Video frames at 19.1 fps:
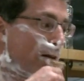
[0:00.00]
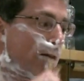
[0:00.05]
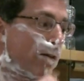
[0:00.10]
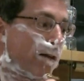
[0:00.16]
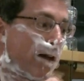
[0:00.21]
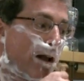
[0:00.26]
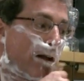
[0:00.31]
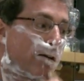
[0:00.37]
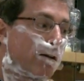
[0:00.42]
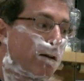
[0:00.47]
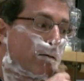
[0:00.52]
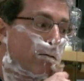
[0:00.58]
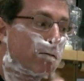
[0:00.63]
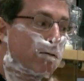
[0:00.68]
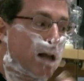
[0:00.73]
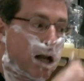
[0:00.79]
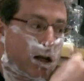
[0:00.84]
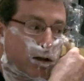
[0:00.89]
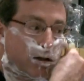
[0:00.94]
It takes
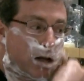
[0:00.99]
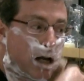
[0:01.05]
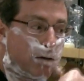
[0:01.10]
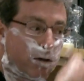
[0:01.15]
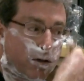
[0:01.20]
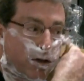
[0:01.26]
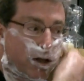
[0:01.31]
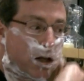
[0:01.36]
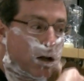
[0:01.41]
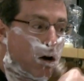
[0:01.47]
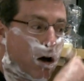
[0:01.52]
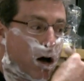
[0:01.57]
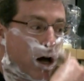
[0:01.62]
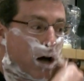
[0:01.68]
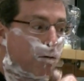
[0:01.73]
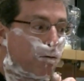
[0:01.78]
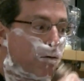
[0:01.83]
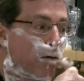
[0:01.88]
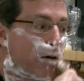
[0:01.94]
everything
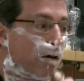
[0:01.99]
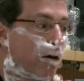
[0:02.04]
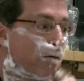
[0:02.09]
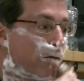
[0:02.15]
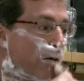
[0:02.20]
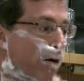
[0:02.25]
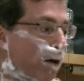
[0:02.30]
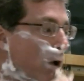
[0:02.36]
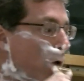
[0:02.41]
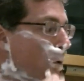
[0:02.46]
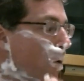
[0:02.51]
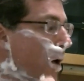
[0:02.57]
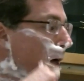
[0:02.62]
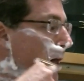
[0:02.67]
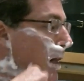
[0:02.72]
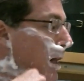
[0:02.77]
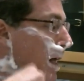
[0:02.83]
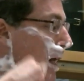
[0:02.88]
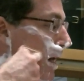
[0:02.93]
off very, very
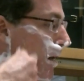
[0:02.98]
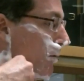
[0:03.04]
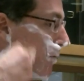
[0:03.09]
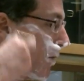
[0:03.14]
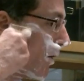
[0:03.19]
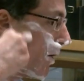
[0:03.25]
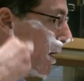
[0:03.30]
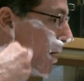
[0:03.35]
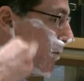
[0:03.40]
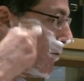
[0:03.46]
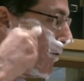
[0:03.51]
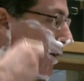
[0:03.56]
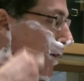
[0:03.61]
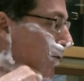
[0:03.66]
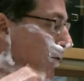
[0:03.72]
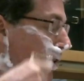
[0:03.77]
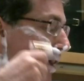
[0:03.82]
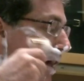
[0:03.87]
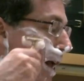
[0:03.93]
quickly, very
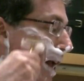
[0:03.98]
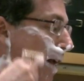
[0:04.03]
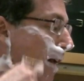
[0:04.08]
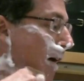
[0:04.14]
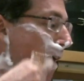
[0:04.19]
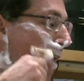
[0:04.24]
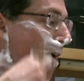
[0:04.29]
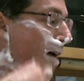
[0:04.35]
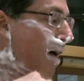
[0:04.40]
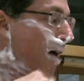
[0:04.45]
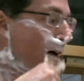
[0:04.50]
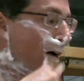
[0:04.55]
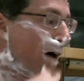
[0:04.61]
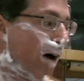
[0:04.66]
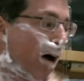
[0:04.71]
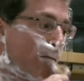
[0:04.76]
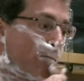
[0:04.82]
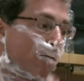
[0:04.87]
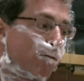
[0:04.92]
efficiently.
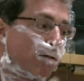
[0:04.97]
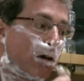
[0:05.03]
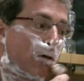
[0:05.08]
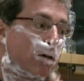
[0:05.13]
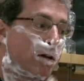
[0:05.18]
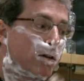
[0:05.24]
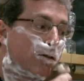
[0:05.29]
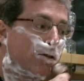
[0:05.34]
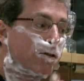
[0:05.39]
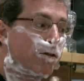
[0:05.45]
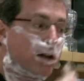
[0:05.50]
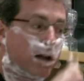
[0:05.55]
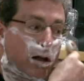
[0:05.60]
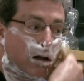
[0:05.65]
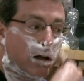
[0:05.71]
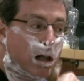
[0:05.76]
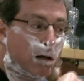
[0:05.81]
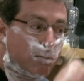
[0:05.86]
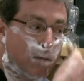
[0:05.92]
I'm floating the
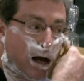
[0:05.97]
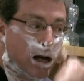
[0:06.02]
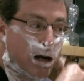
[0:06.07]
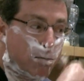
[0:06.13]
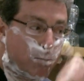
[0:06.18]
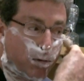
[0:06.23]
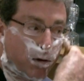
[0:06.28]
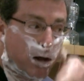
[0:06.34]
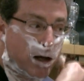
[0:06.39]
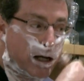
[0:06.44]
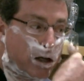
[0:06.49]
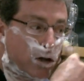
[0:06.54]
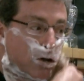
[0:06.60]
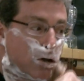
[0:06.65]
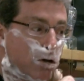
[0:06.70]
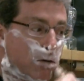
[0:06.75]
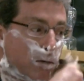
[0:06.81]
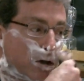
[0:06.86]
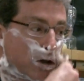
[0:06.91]
steel. I'm not applying
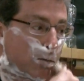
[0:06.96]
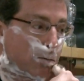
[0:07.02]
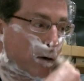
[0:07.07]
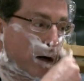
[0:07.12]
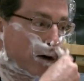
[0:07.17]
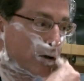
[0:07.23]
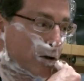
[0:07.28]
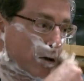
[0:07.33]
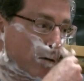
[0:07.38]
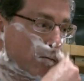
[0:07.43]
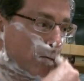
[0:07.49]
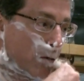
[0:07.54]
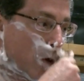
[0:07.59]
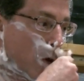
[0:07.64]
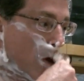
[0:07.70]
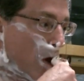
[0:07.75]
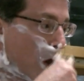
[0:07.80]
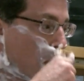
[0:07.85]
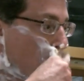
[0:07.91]
too much pressure.
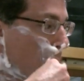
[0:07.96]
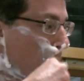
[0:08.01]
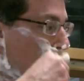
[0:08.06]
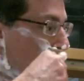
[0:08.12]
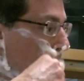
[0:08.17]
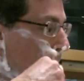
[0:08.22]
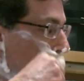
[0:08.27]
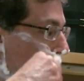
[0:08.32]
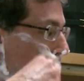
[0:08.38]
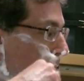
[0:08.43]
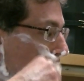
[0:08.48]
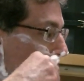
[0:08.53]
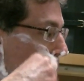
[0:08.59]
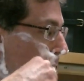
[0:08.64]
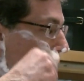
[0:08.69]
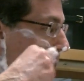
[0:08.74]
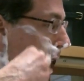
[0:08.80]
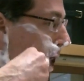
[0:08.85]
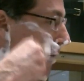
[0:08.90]

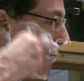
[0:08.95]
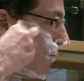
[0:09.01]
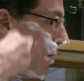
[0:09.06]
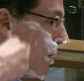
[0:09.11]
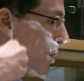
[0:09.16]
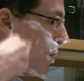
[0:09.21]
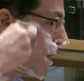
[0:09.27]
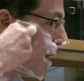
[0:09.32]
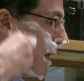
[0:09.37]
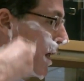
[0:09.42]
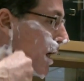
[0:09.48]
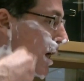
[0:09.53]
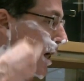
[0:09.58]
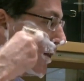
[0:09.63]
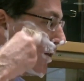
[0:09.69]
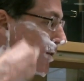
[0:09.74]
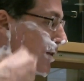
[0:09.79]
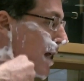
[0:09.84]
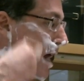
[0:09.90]
Everything
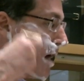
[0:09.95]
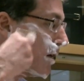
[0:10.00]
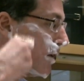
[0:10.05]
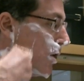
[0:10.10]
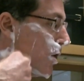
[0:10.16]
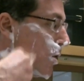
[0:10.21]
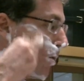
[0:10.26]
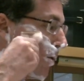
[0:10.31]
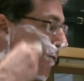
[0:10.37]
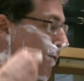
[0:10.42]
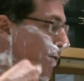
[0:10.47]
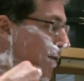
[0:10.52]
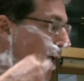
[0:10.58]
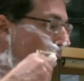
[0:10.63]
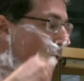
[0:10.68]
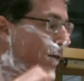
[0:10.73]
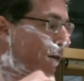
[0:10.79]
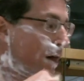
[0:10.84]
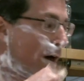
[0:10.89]
cuts down on the
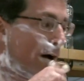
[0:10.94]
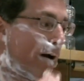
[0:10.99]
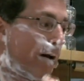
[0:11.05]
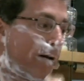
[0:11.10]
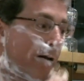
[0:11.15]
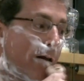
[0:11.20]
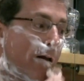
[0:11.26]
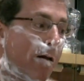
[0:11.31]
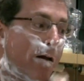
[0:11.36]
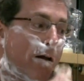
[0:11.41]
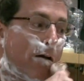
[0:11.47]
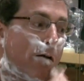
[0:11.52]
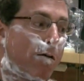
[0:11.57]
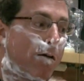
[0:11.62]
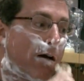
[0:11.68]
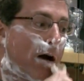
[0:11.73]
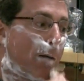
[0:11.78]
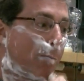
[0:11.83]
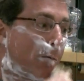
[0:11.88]
north-south line.
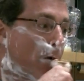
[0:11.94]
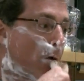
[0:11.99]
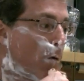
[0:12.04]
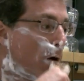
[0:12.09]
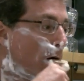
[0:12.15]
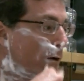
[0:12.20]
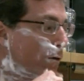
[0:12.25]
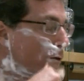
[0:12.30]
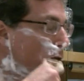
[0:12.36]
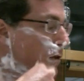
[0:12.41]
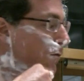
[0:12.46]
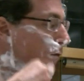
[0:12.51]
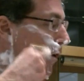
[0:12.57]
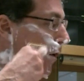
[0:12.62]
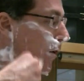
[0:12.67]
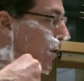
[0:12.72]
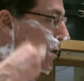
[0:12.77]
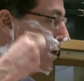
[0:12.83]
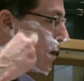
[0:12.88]
The upper quadrants
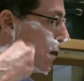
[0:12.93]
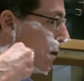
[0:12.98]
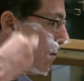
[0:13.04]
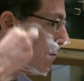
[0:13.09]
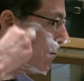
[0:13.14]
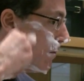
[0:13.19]
first.